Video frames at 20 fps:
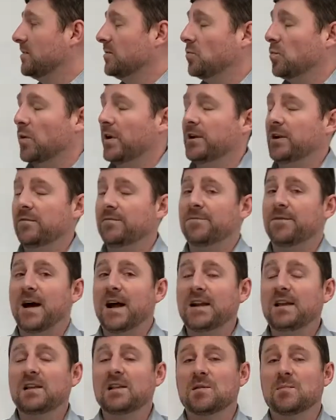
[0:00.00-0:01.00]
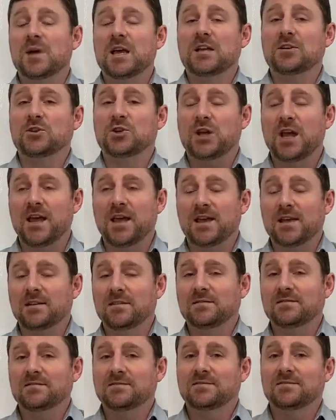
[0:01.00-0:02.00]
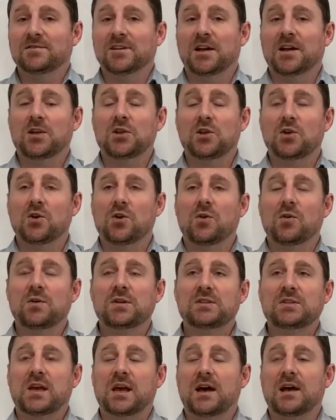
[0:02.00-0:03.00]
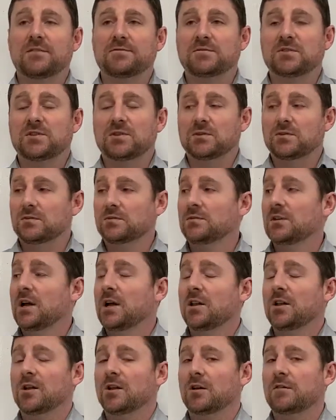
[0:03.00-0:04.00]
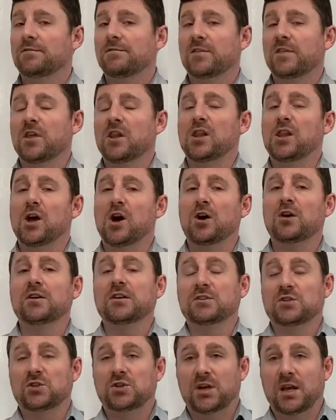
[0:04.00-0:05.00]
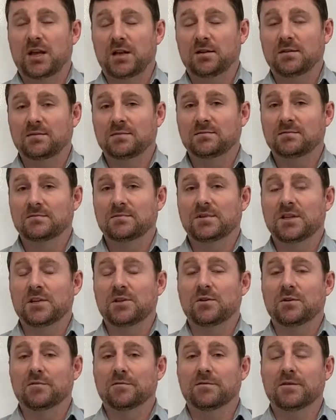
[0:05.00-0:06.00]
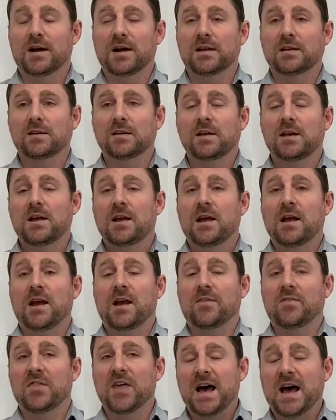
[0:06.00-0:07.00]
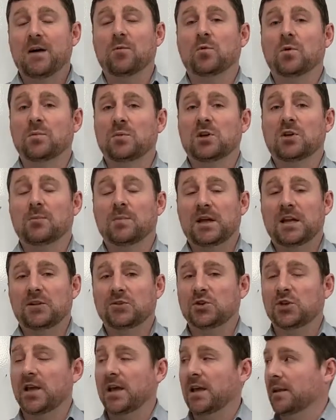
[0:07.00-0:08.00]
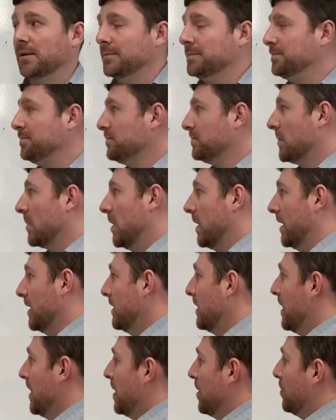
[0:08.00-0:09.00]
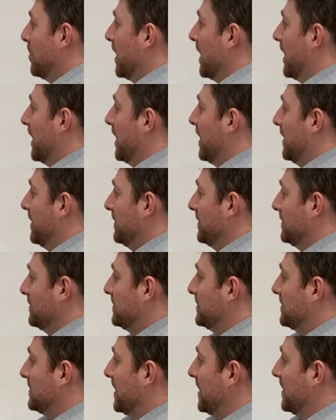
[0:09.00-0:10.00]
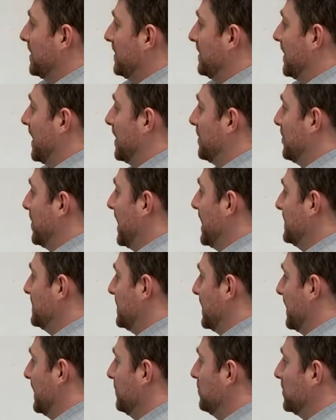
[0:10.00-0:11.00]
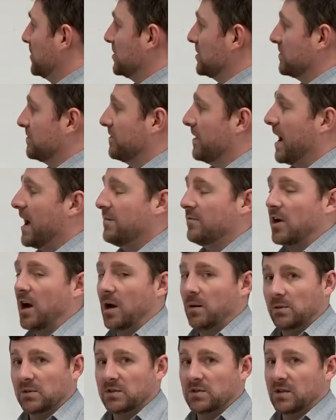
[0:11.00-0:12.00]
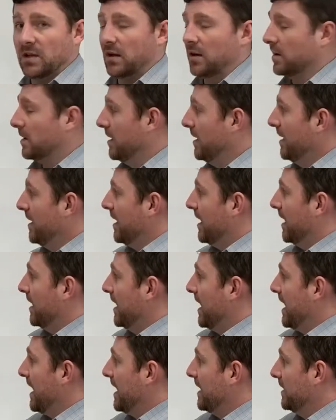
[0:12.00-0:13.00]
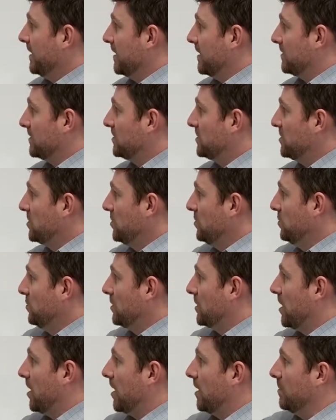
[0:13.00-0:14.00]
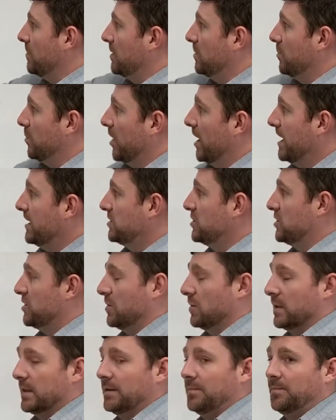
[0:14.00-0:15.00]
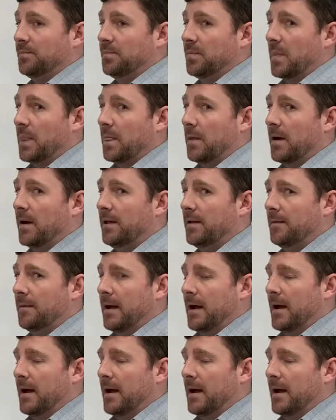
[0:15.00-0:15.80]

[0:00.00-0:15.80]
When you're finding the main chain, right, you always have to look for the longest chain that you can find, and that will be your main chain. Right? By taking that pentane, which is 5 carbons long, and adding a 2 carbon branch to it, right,